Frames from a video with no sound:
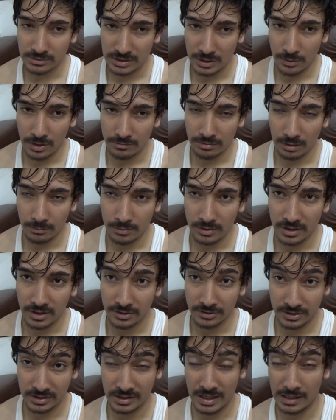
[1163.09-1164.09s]
Near Family
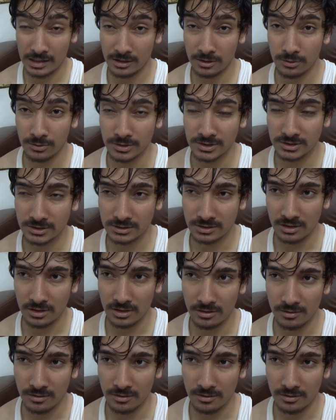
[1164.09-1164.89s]
in 3 categories: